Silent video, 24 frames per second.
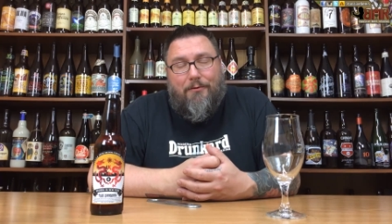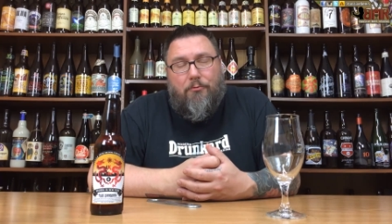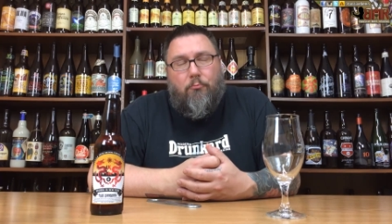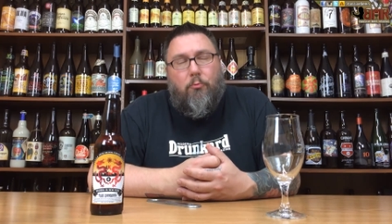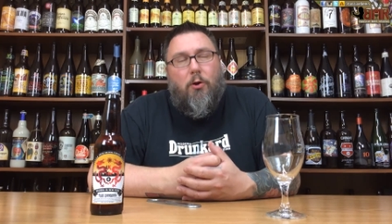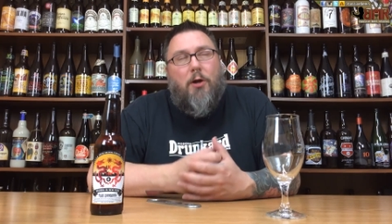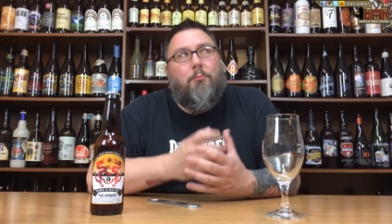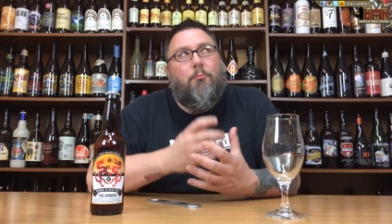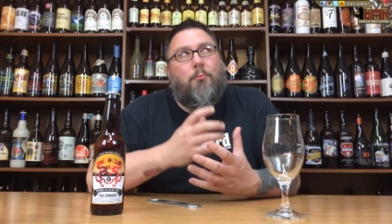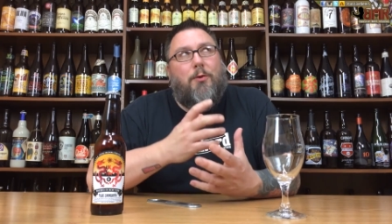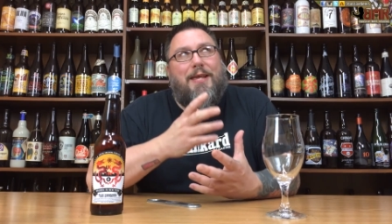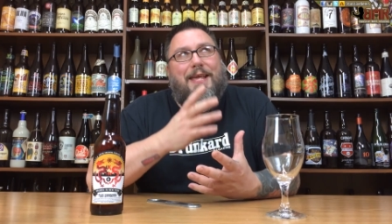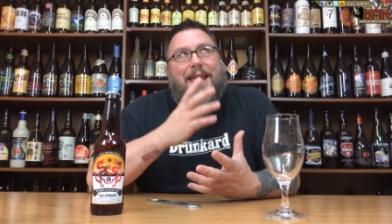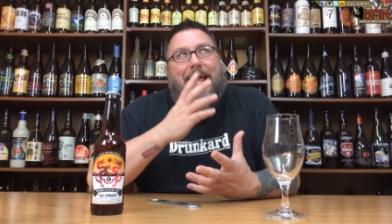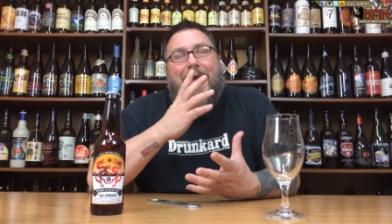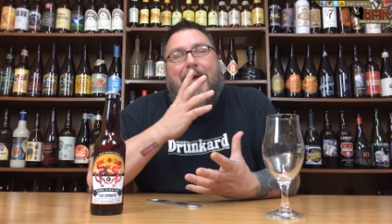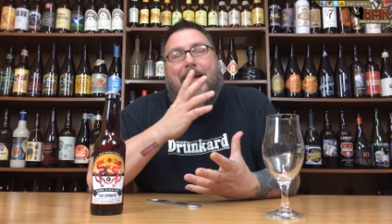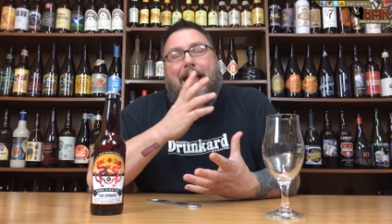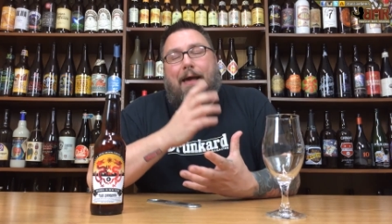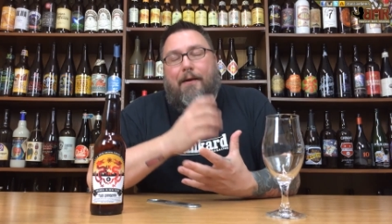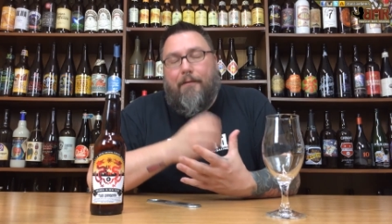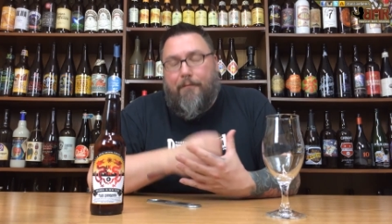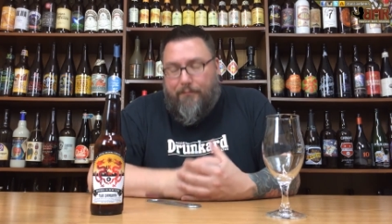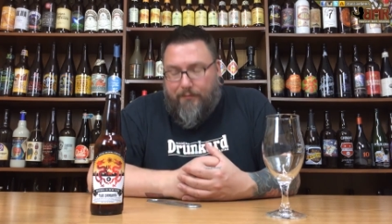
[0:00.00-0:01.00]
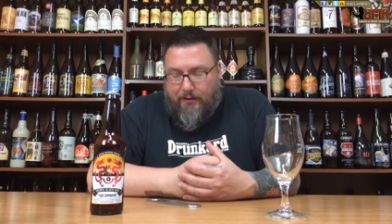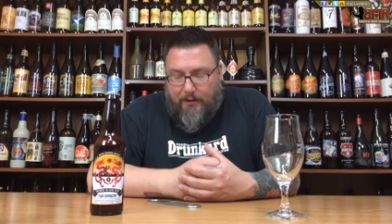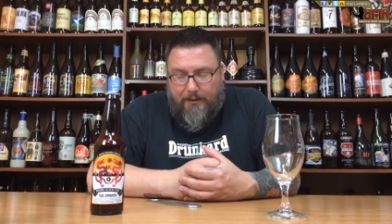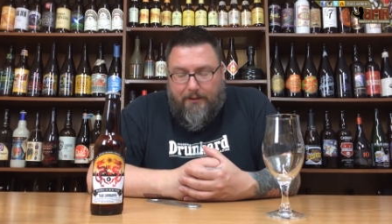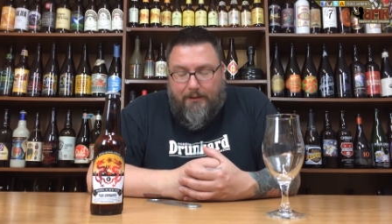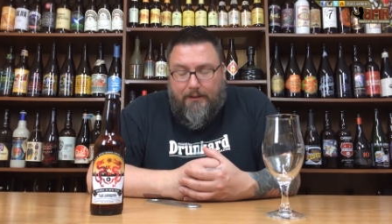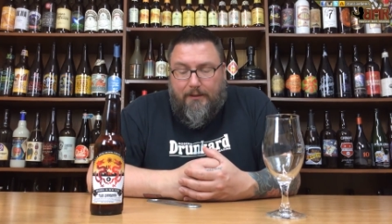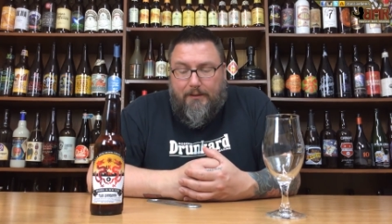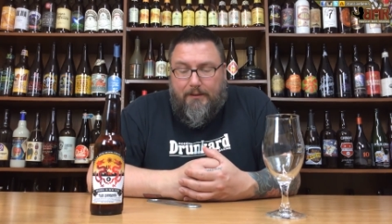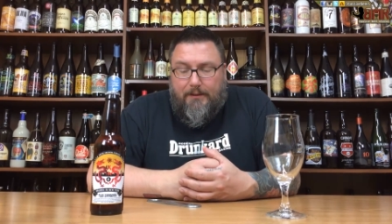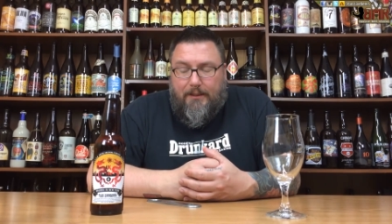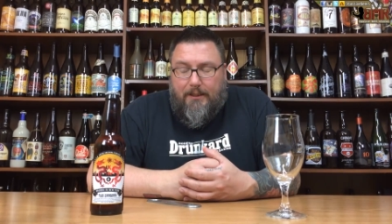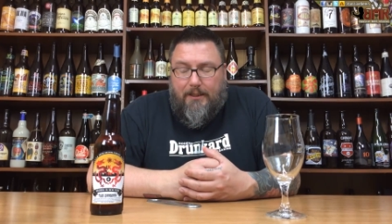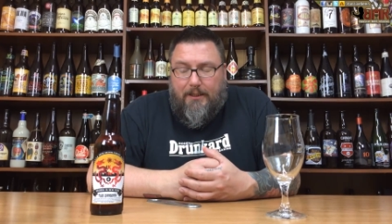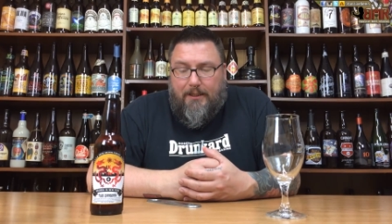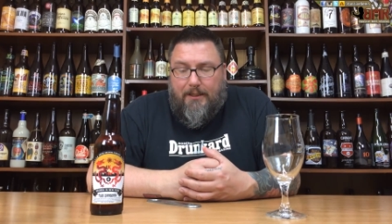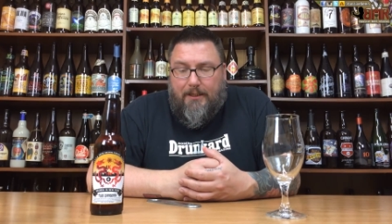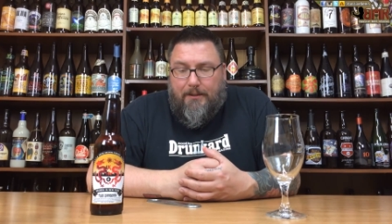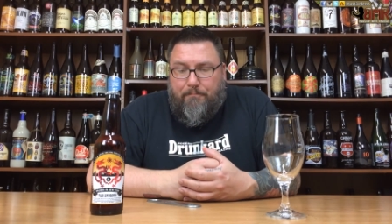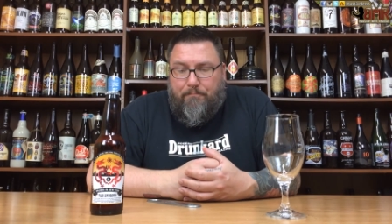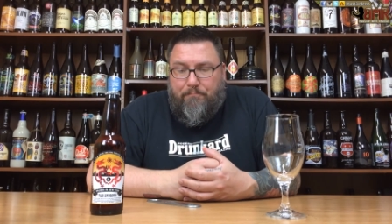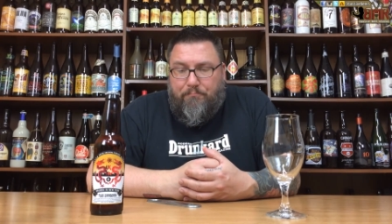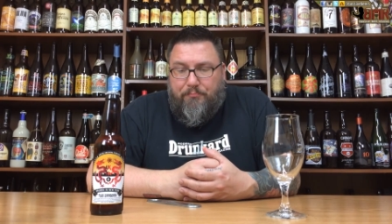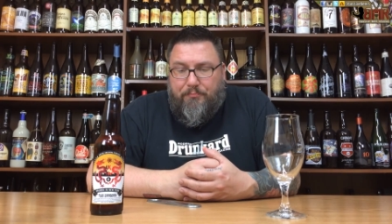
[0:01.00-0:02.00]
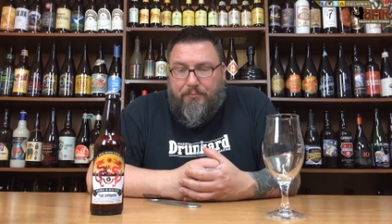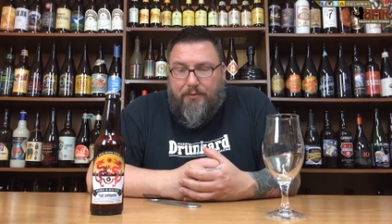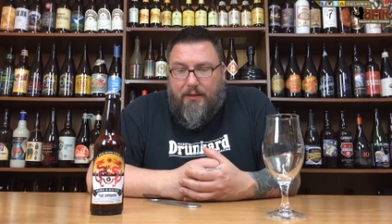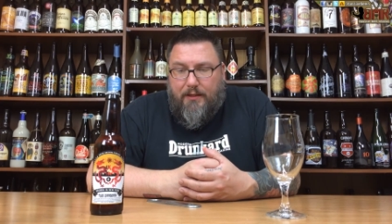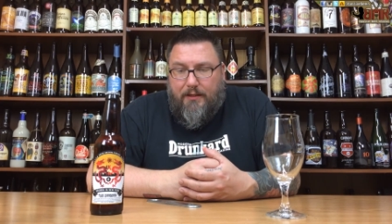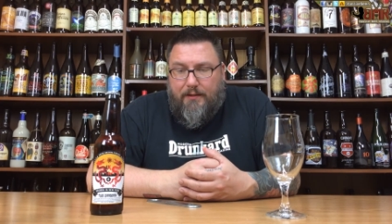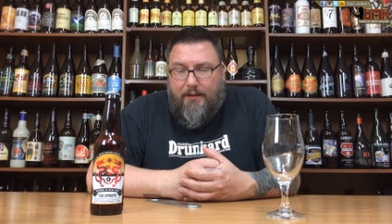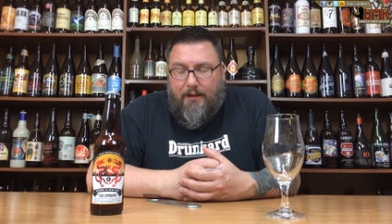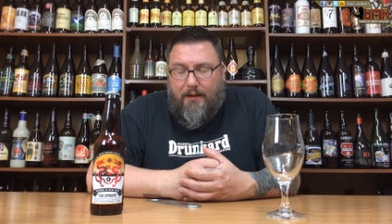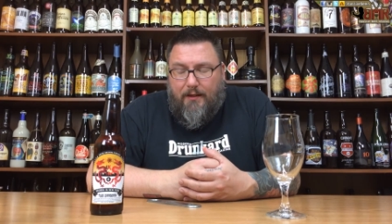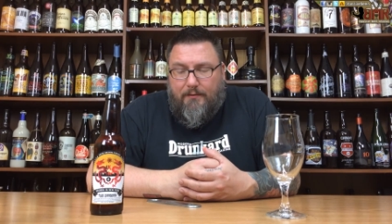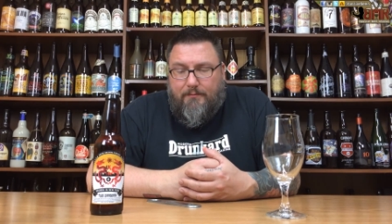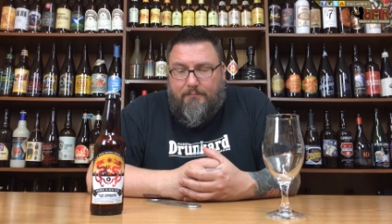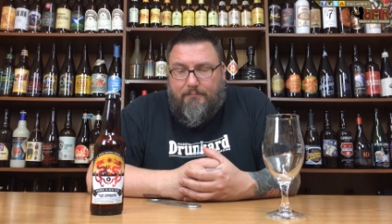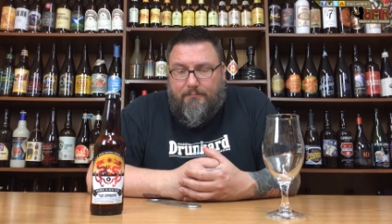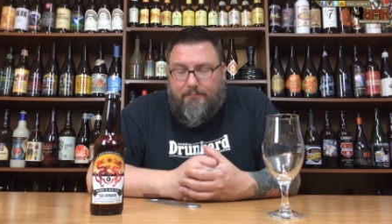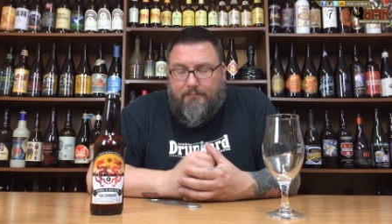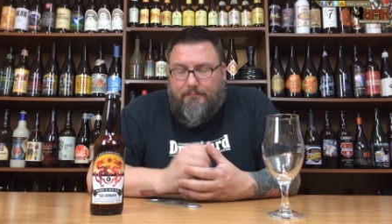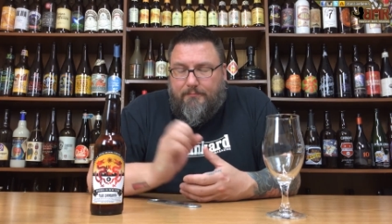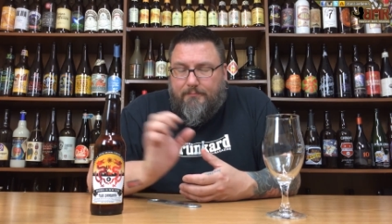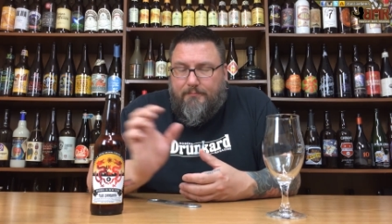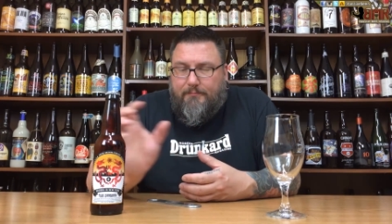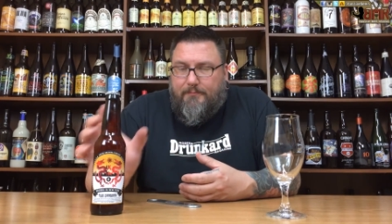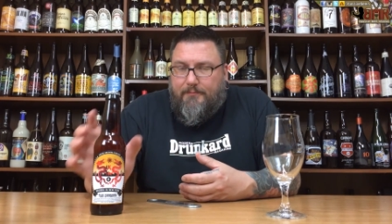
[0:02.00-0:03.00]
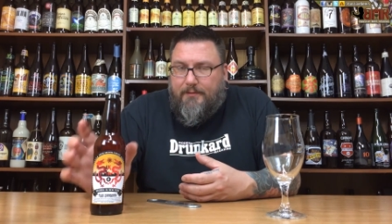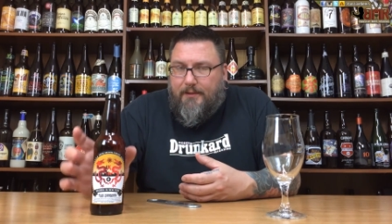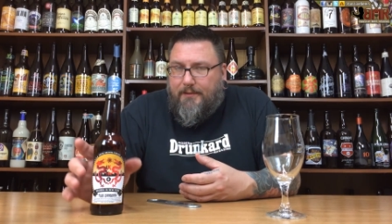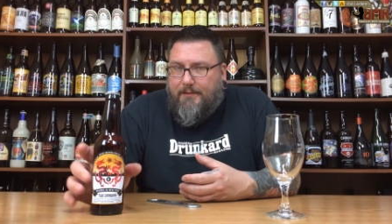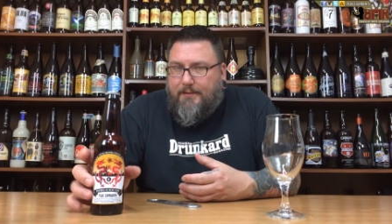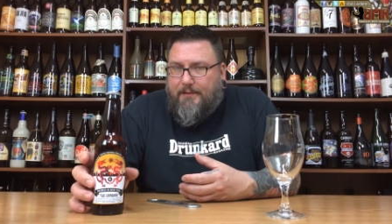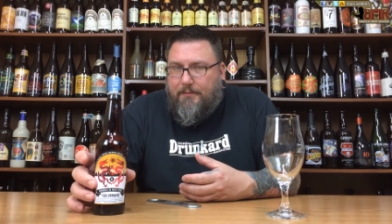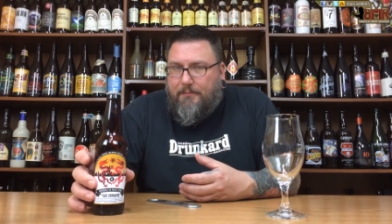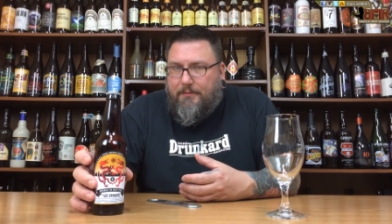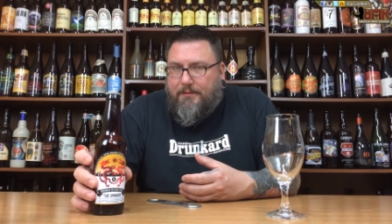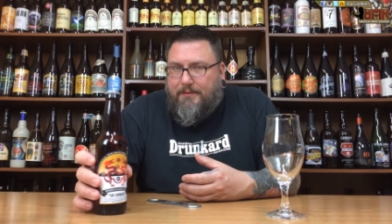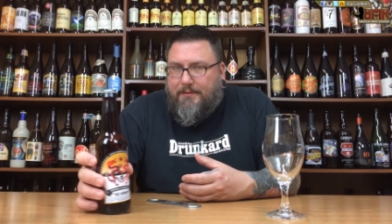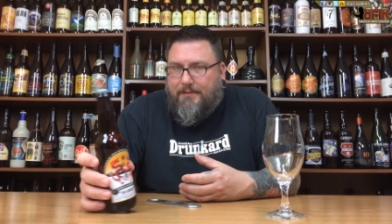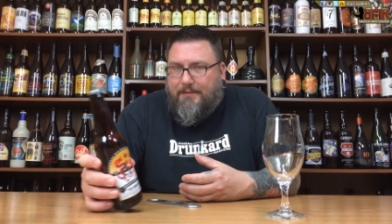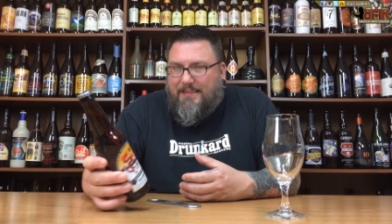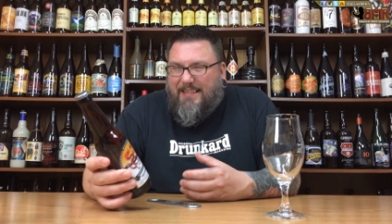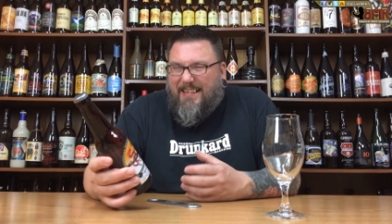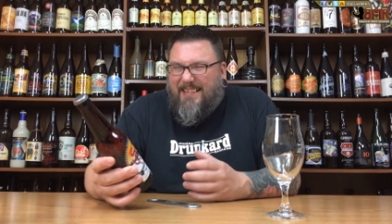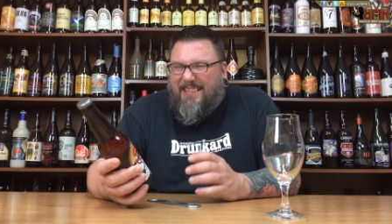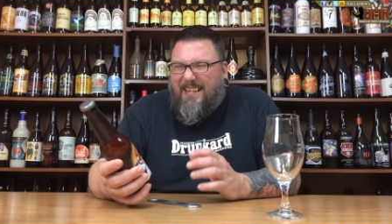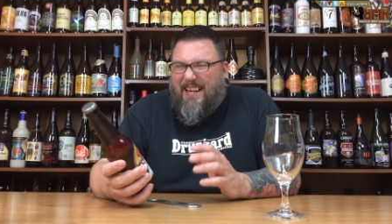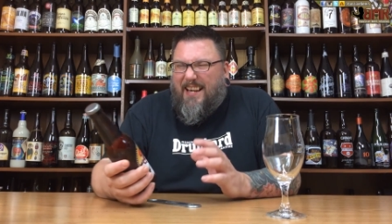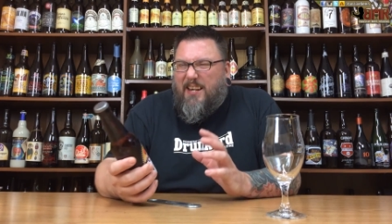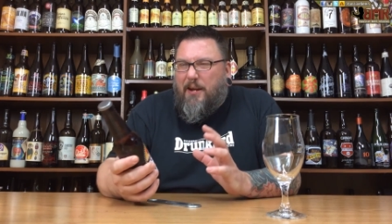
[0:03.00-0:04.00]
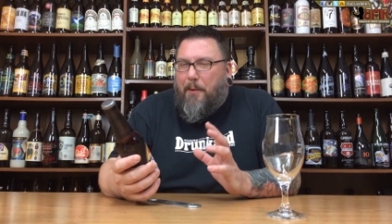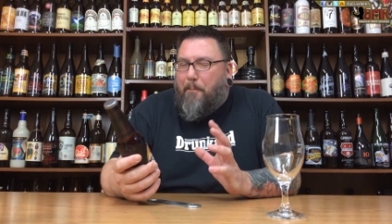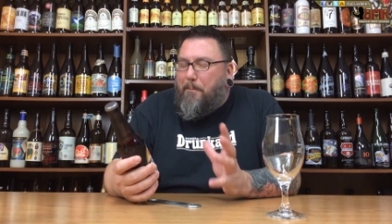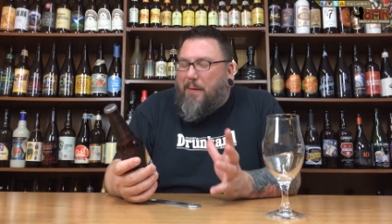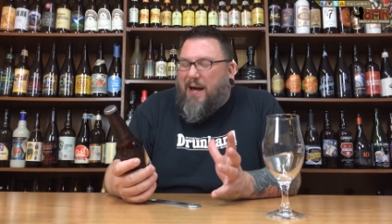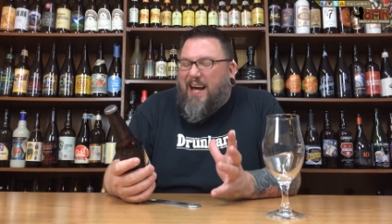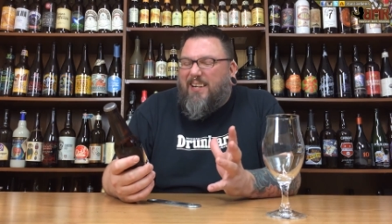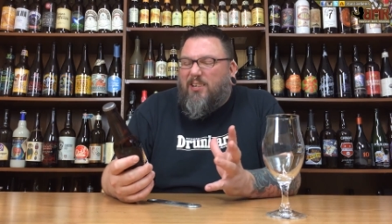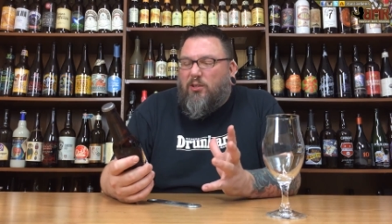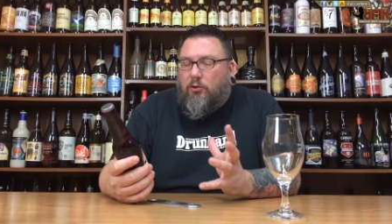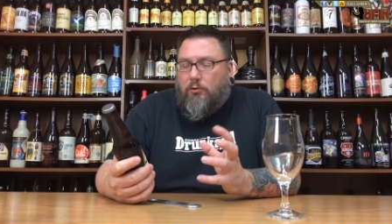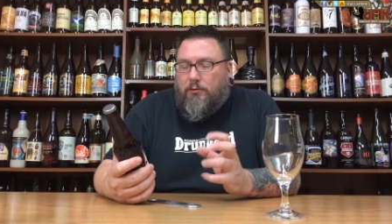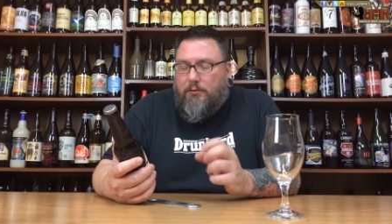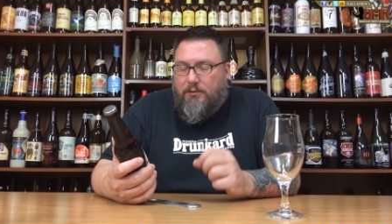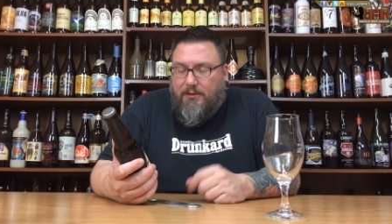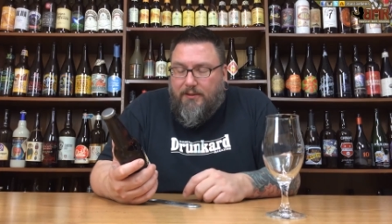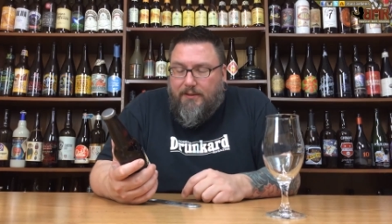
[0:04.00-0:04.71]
what we have. Um, yeah, let's see what it says on the bottle.